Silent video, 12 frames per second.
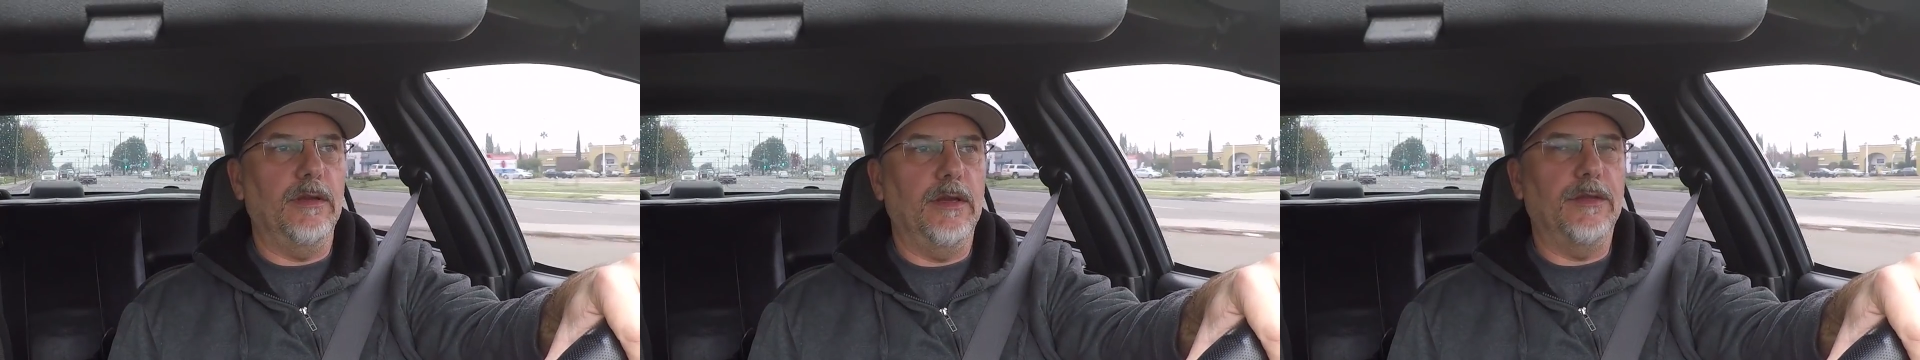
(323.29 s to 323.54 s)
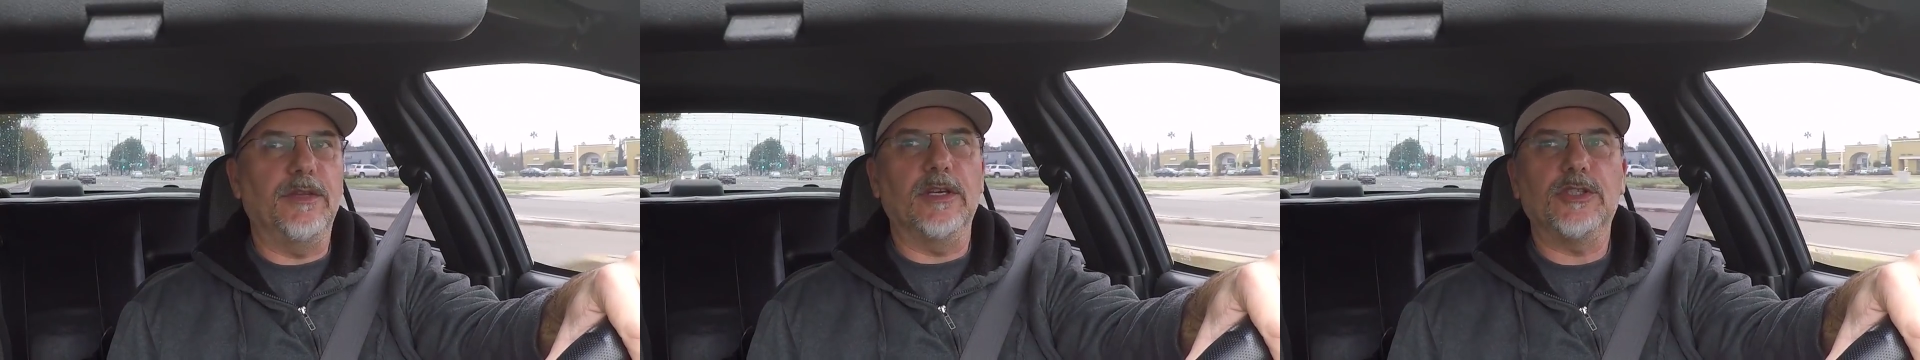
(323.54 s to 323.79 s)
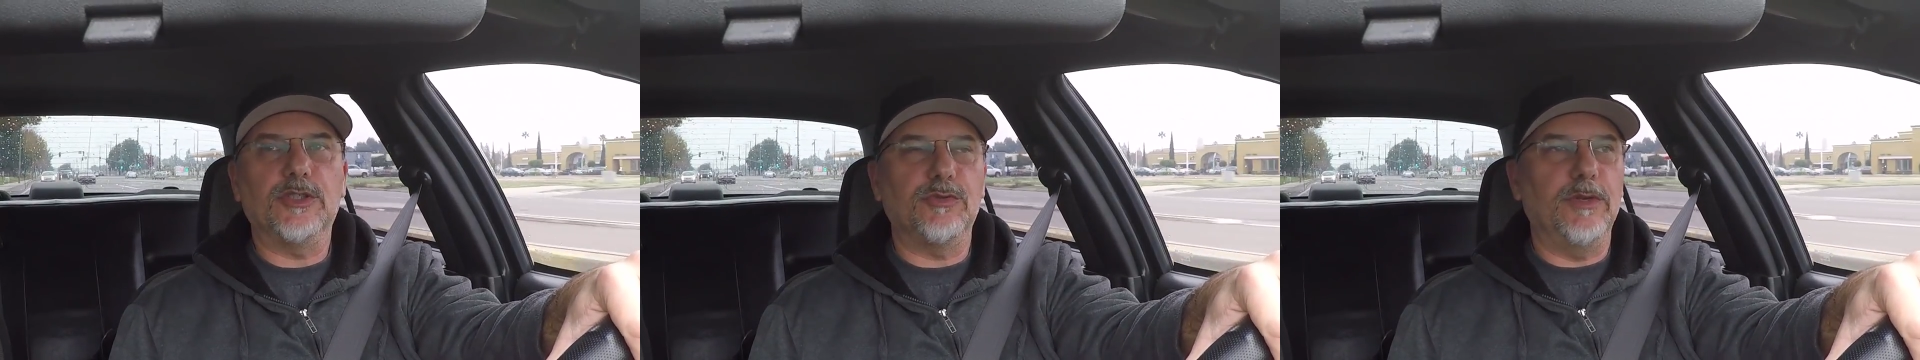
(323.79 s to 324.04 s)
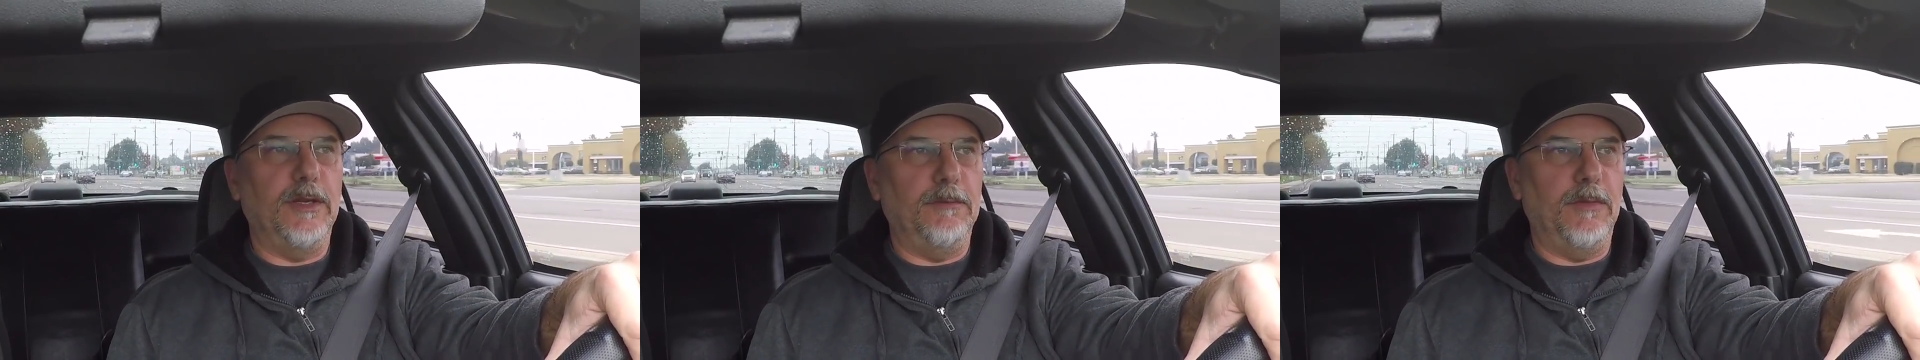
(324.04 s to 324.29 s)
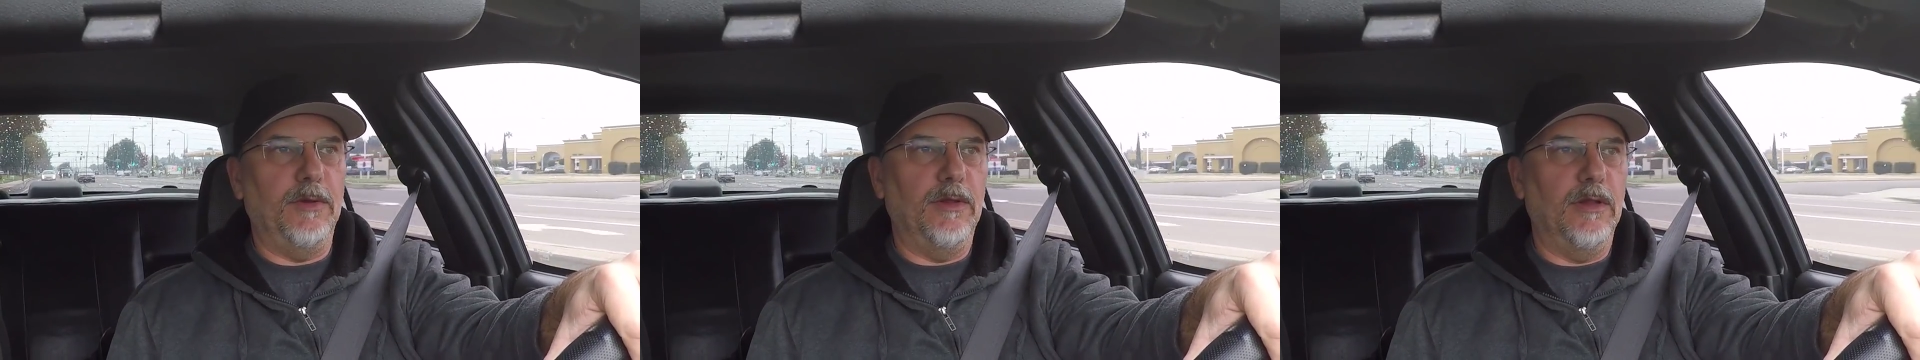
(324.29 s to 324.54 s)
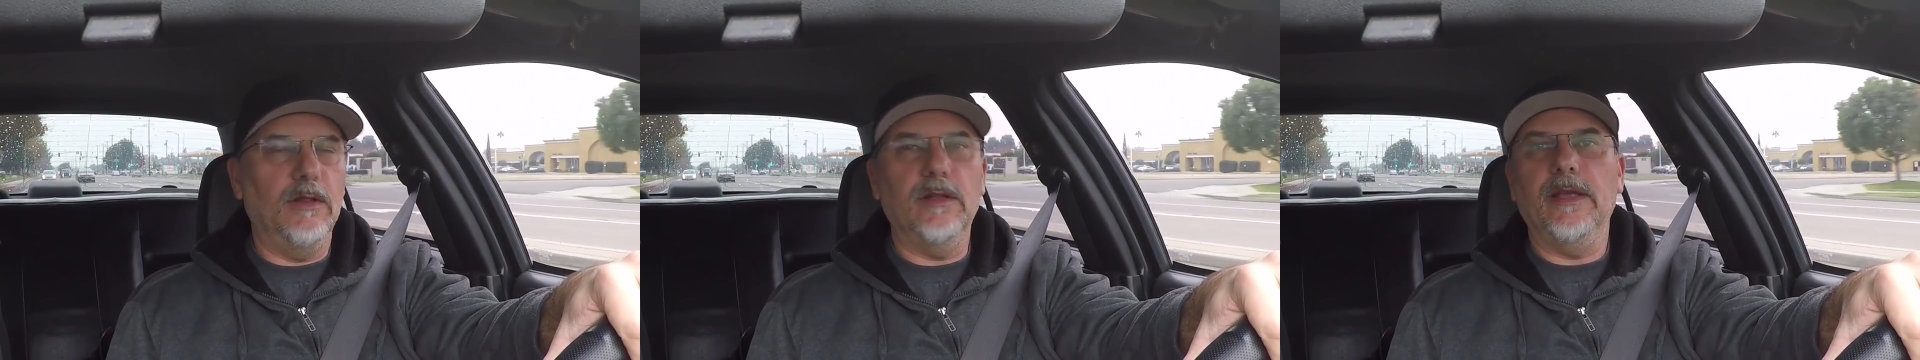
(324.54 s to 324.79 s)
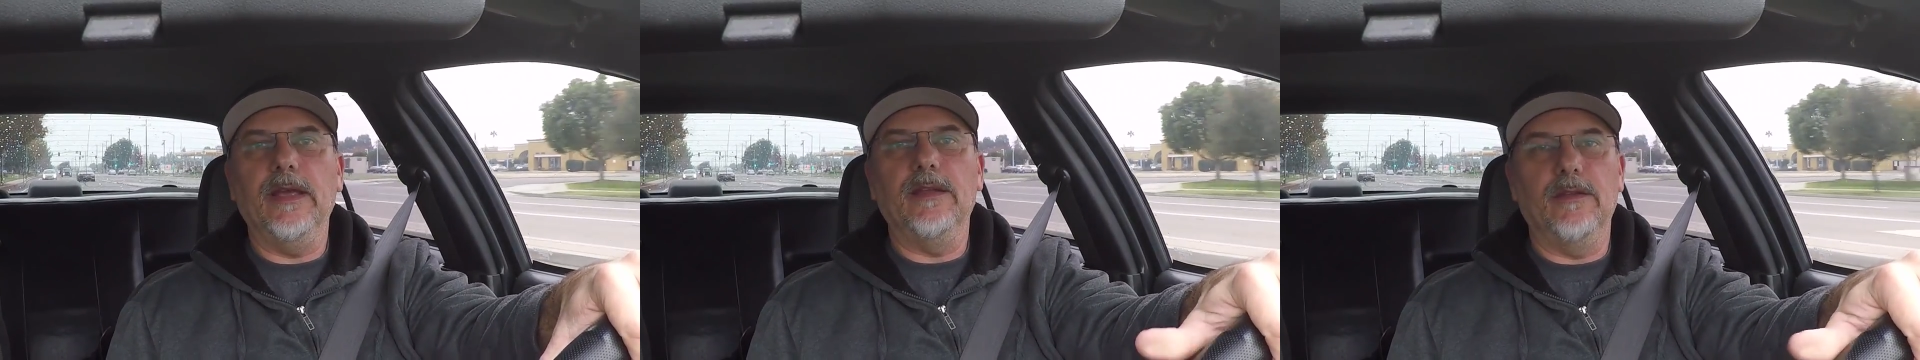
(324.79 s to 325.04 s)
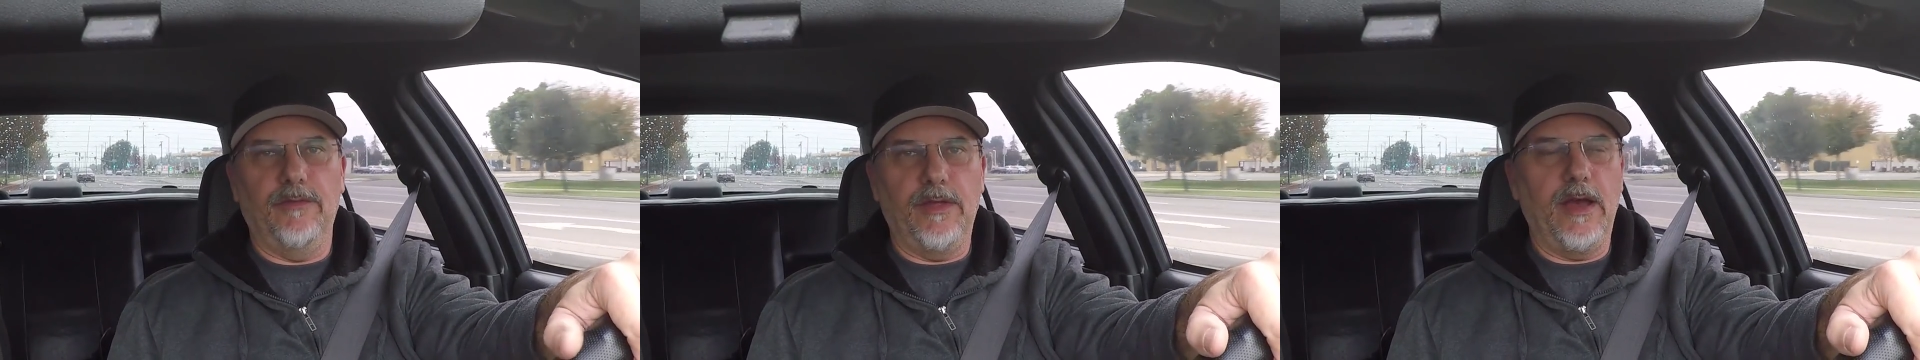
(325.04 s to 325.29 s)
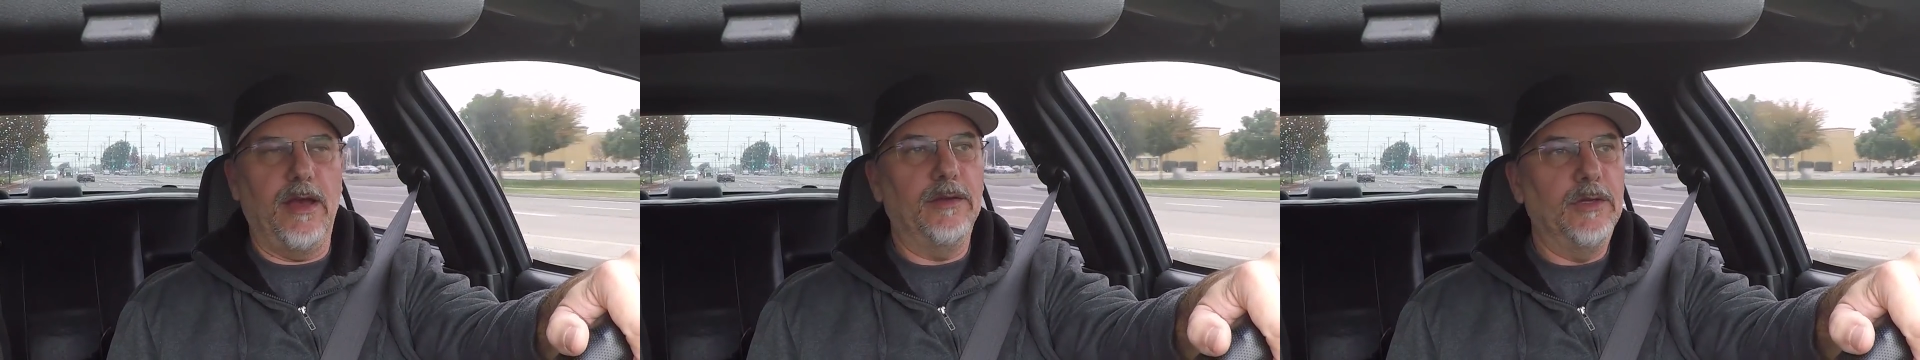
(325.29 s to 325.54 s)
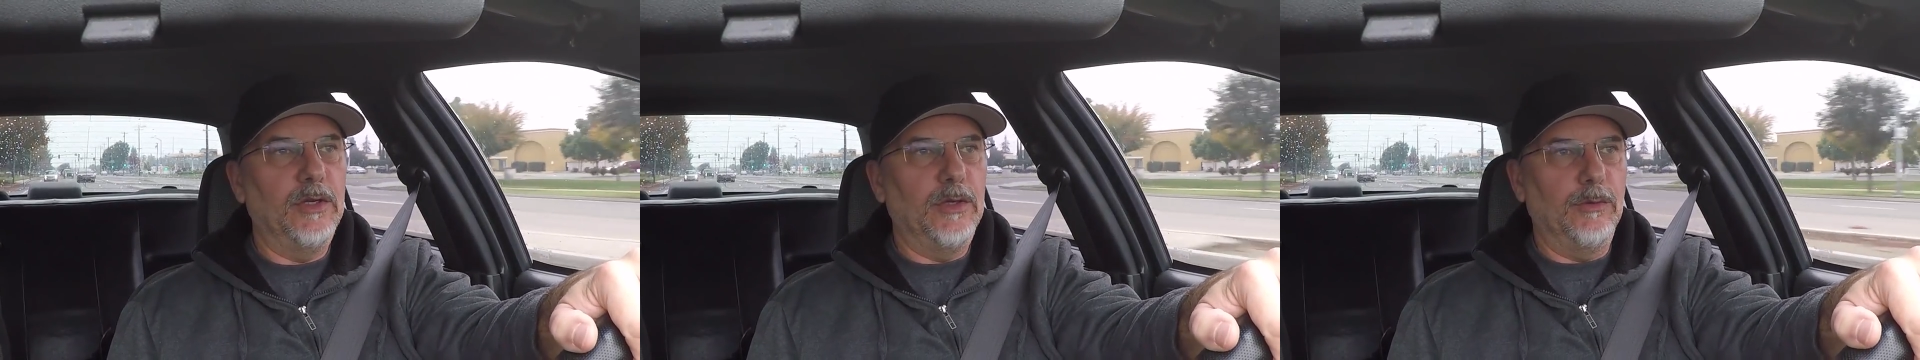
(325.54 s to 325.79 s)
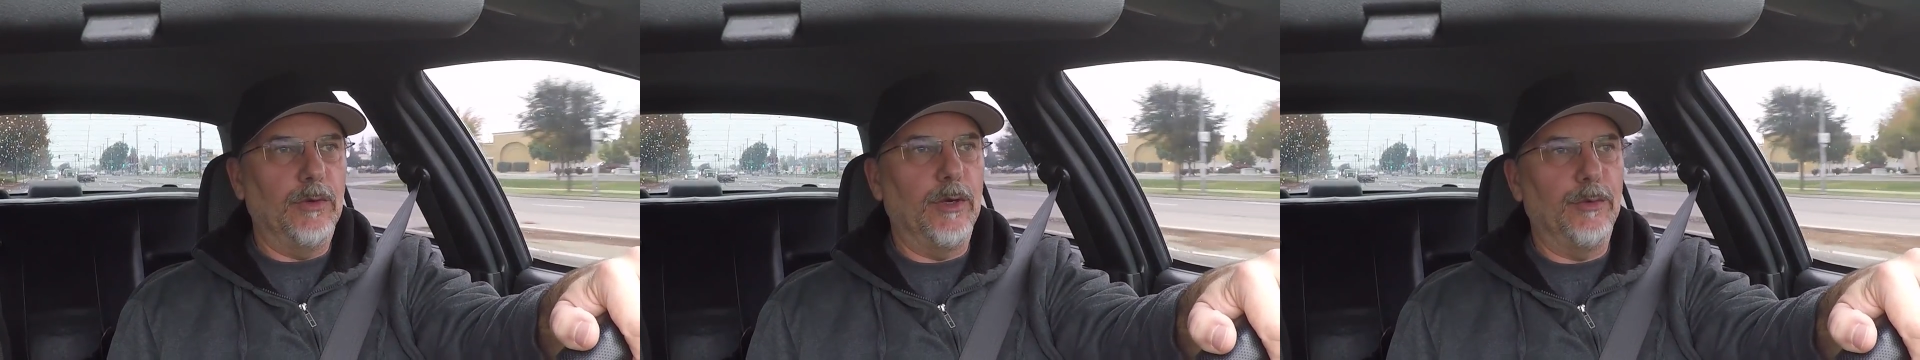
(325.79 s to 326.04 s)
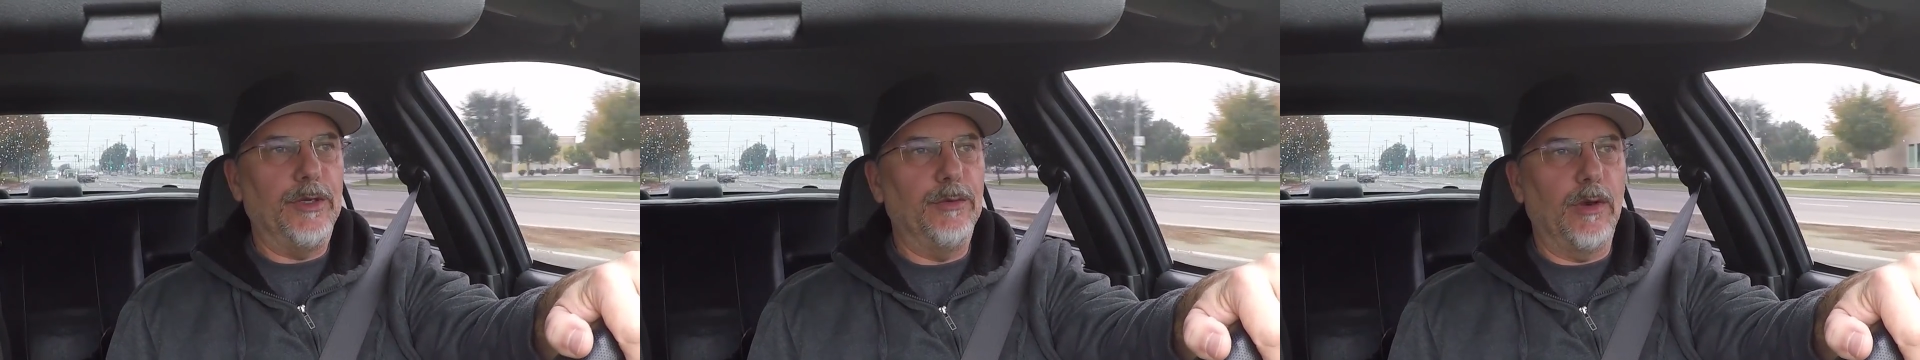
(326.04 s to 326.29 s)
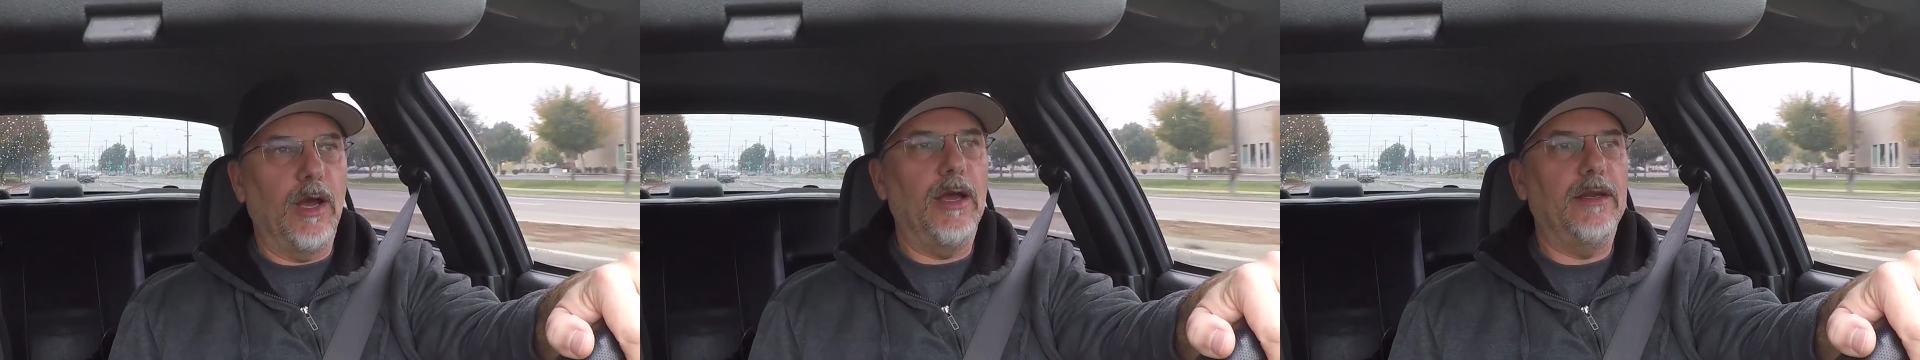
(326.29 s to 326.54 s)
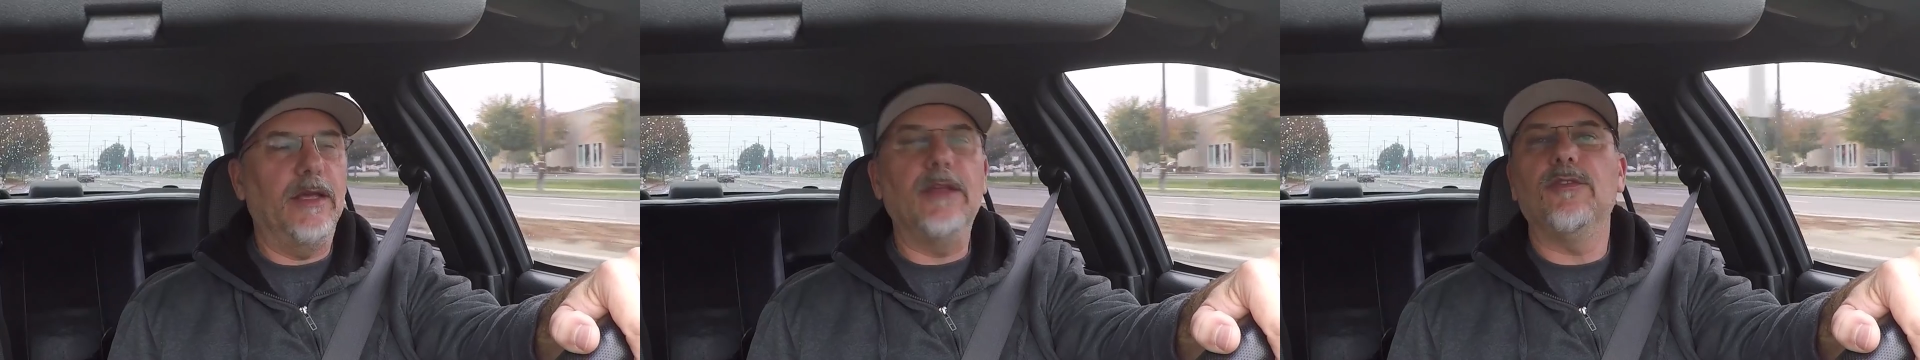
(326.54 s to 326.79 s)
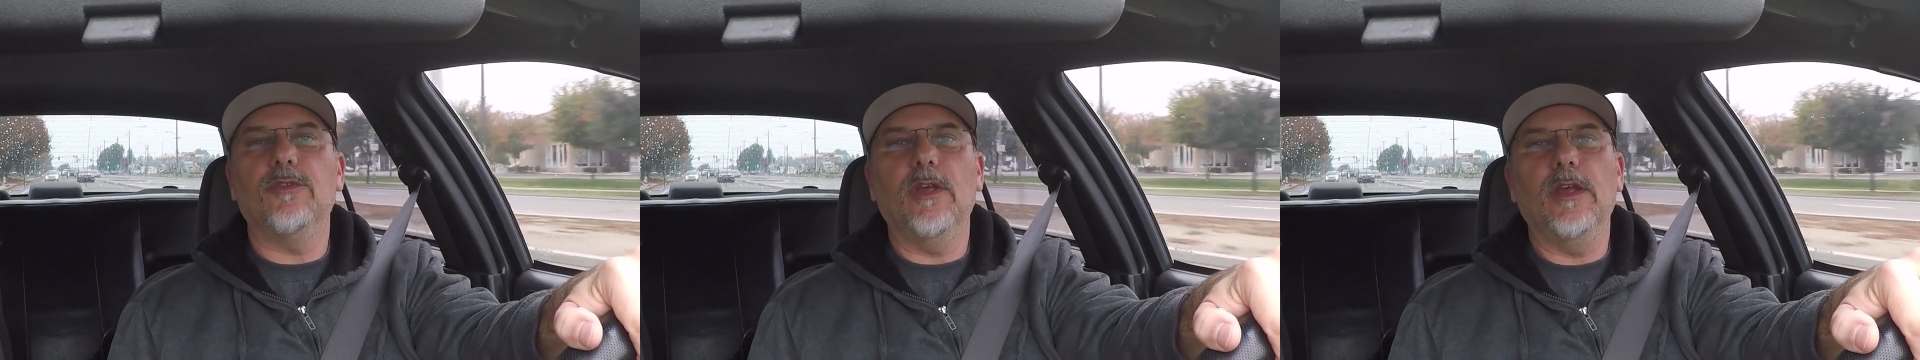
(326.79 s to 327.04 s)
at the extreme end of that where we ride as,